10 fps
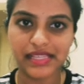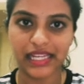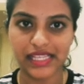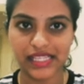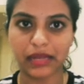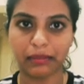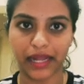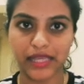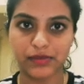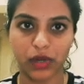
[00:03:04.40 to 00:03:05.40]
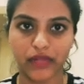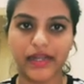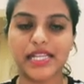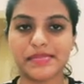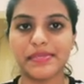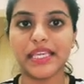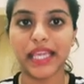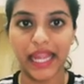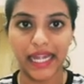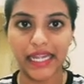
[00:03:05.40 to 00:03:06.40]
the recent price whatever it is
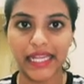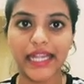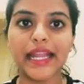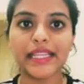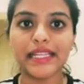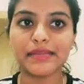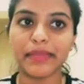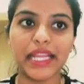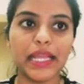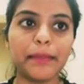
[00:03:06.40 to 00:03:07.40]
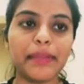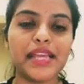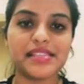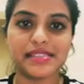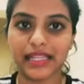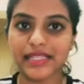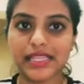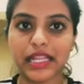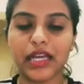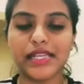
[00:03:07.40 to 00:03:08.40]
being ended, and the beginning price is the
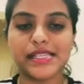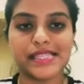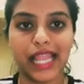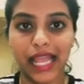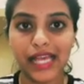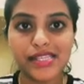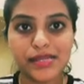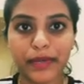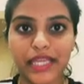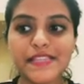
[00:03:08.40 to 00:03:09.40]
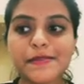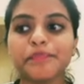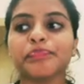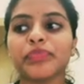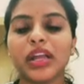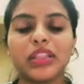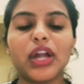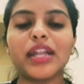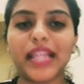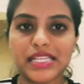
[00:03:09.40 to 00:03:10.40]
recent is the last price,
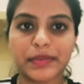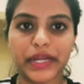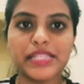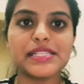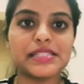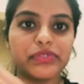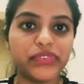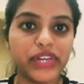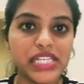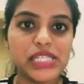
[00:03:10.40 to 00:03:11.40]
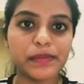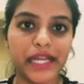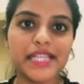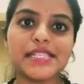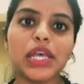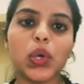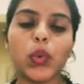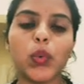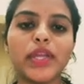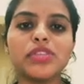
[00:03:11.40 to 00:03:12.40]
not last price, is the first price
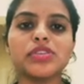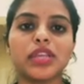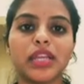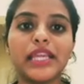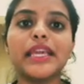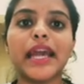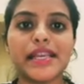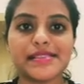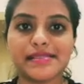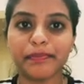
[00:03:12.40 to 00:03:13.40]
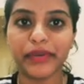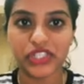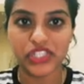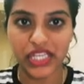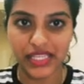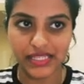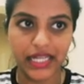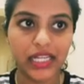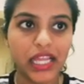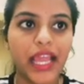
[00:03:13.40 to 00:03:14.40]
which he has purchased
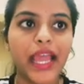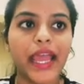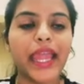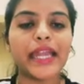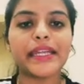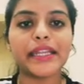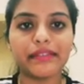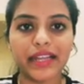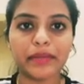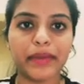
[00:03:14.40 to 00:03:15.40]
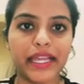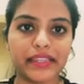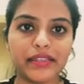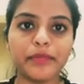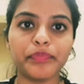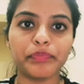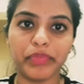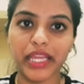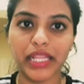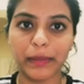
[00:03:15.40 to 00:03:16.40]
it, and divided by the
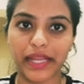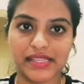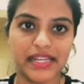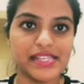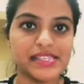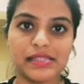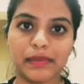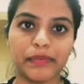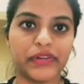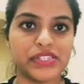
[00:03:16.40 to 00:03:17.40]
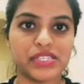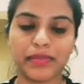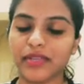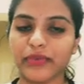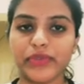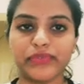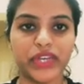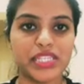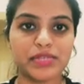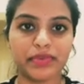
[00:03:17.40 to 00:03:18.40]
beginning price, that is the
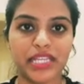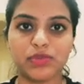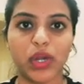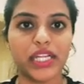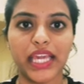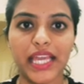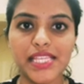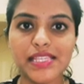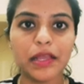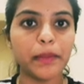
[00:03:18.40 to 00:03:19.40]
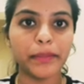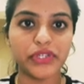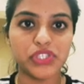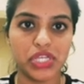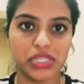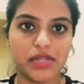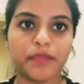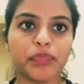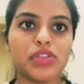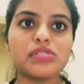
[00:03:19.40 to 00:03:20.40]
first price what he has purchased.
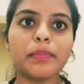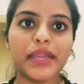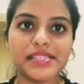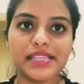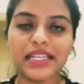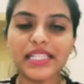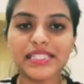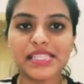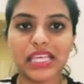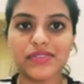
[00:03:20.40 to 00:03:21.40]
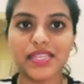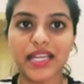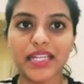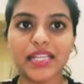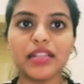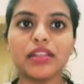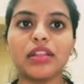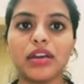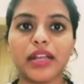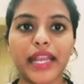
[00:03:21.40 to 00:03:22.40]
So basically this gives the return
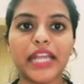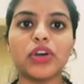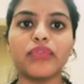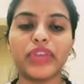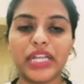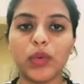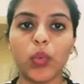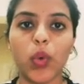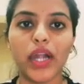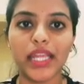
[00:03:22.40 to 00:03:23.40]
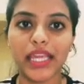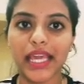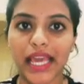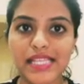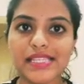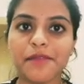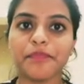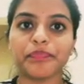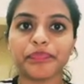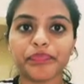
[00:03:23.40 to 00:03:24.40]
rate of return what he has
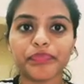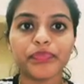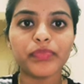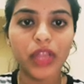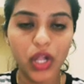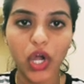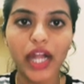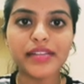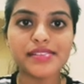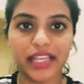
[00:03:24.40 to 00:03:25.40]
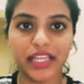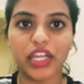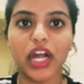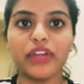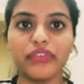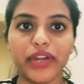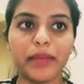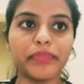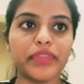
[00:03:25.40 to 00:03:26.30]
got secure from